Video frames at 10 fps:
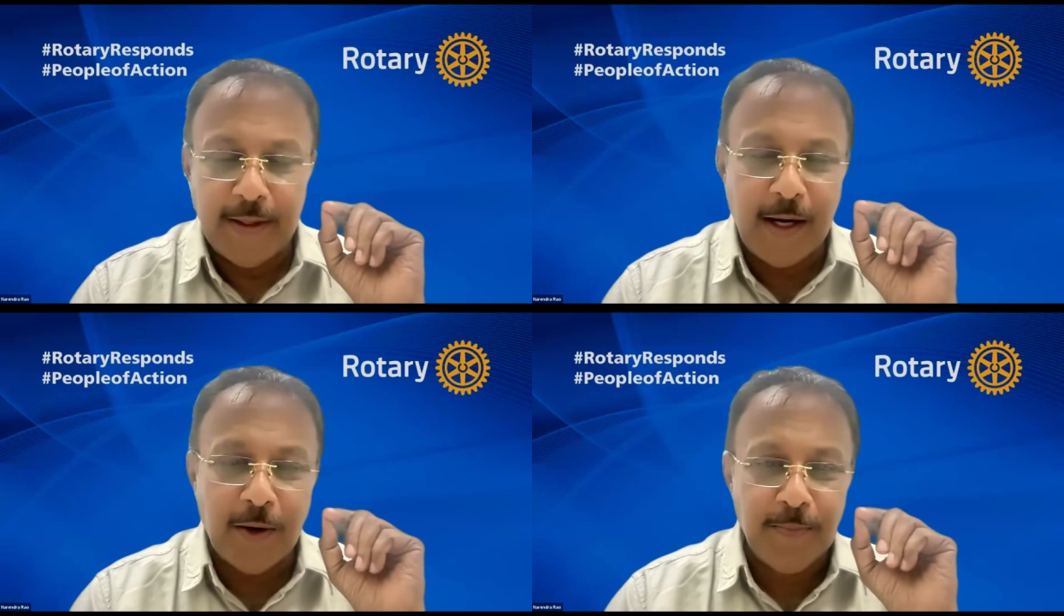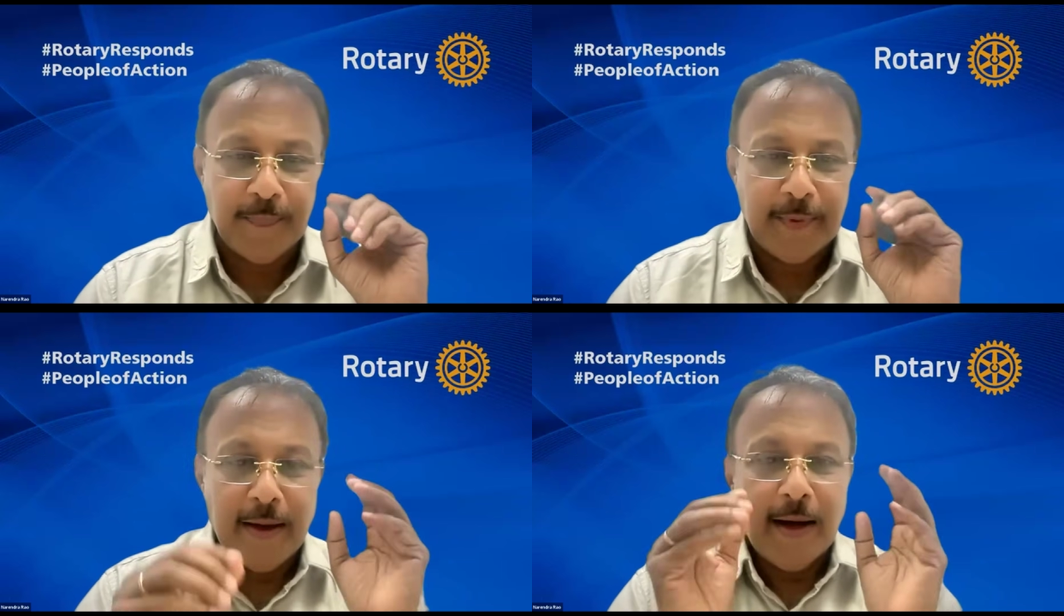
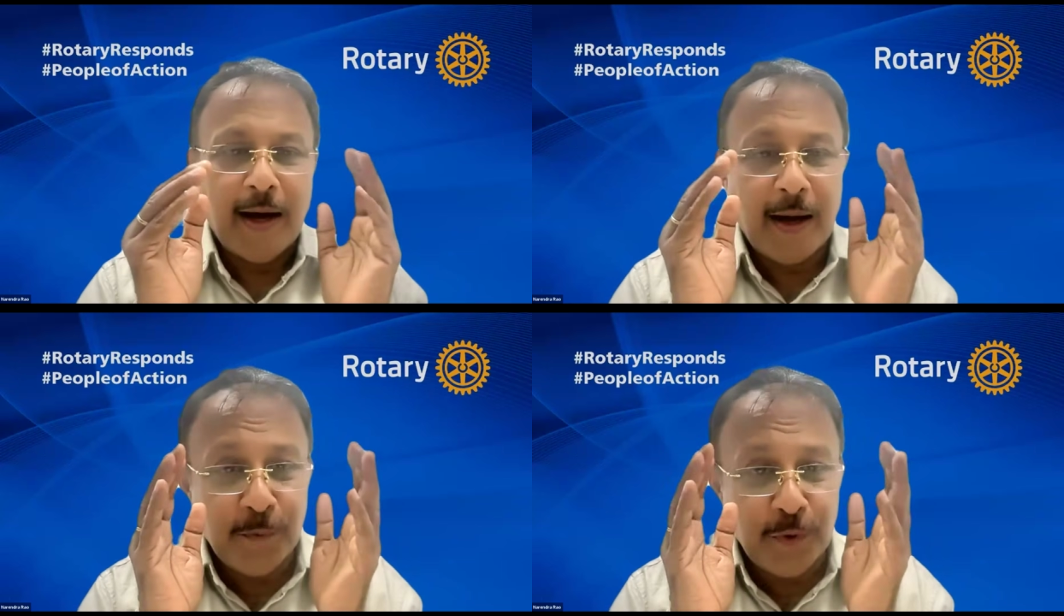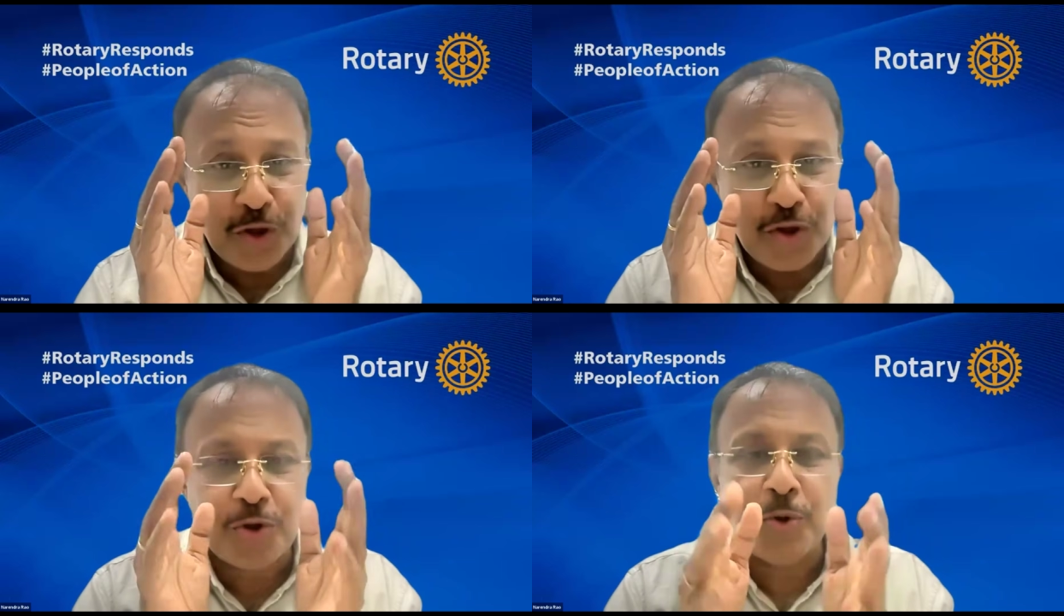Now, I'm
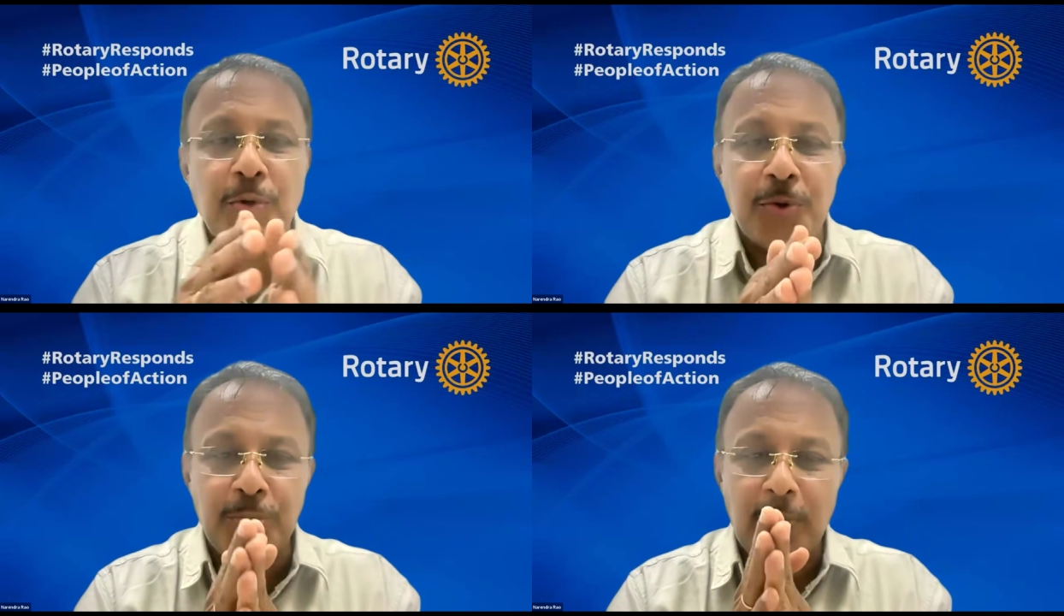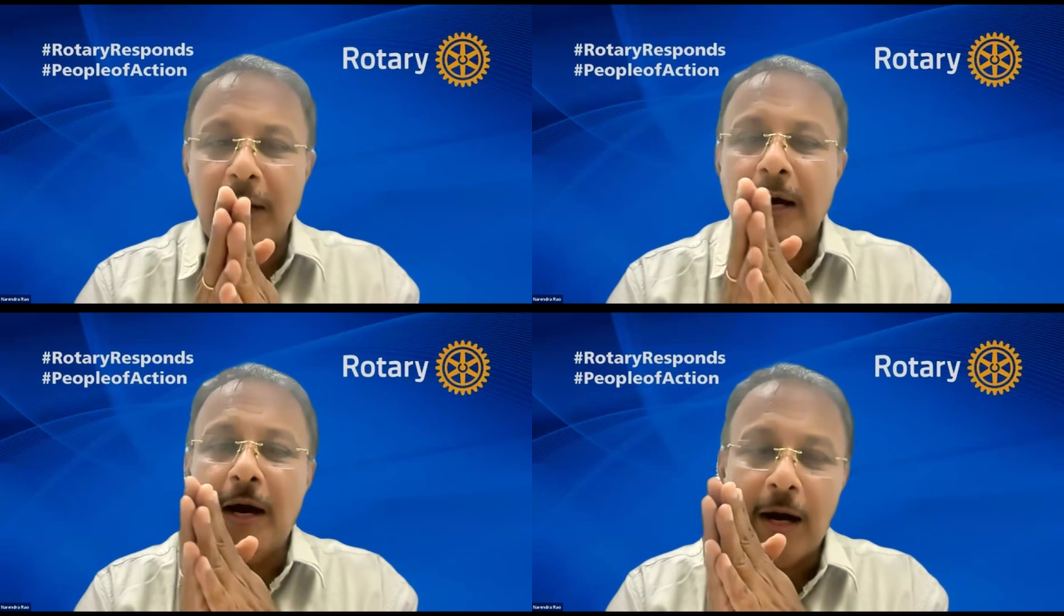going to show
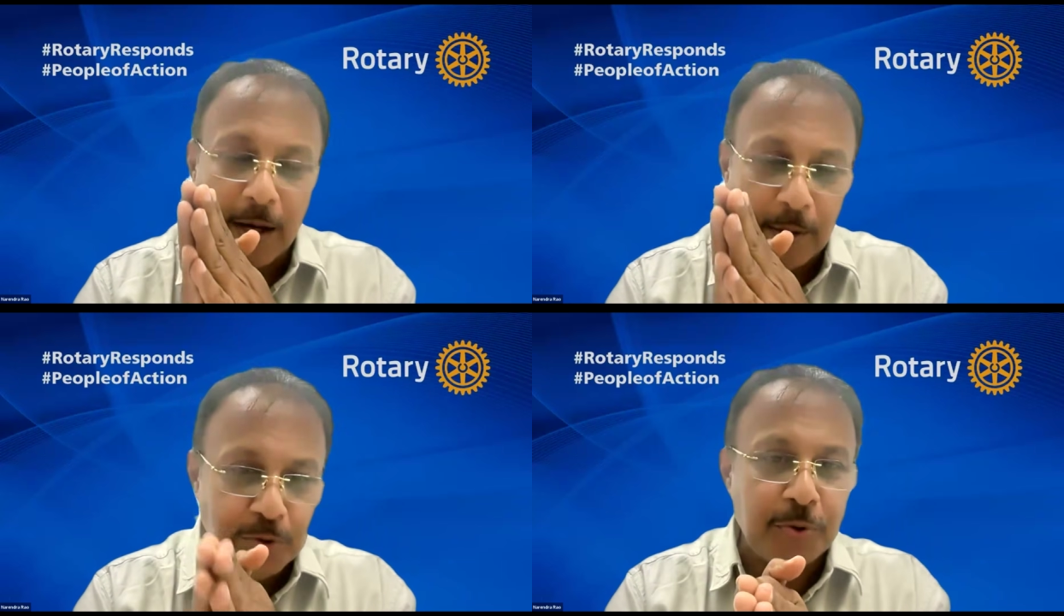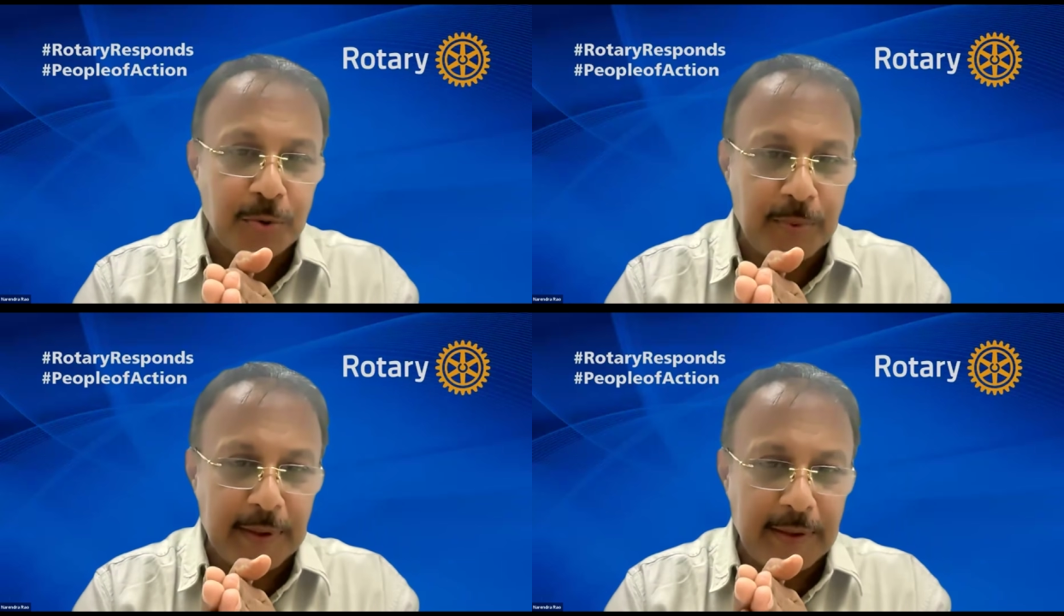you how
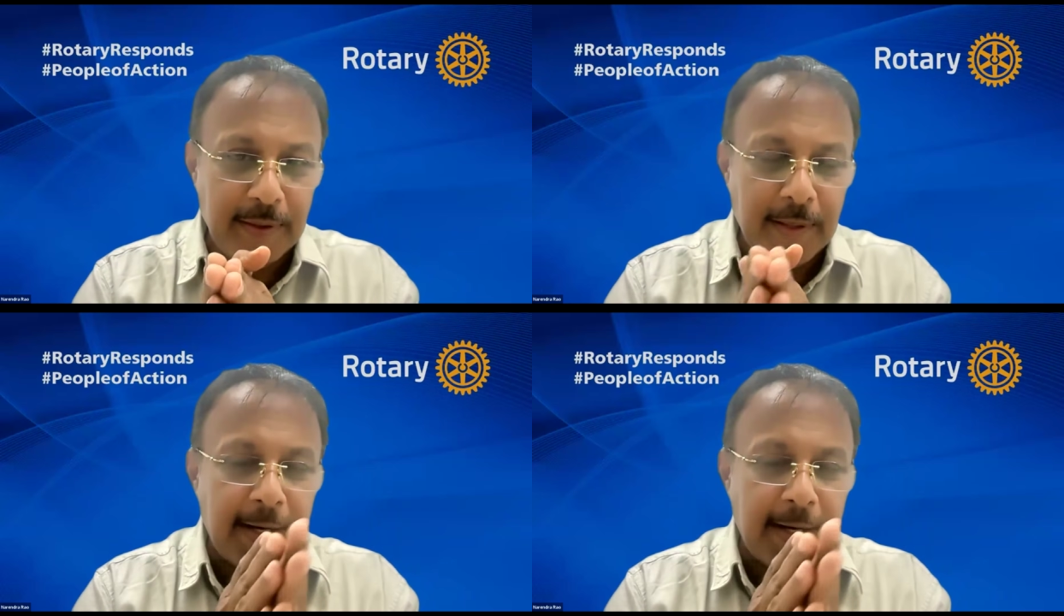to do it,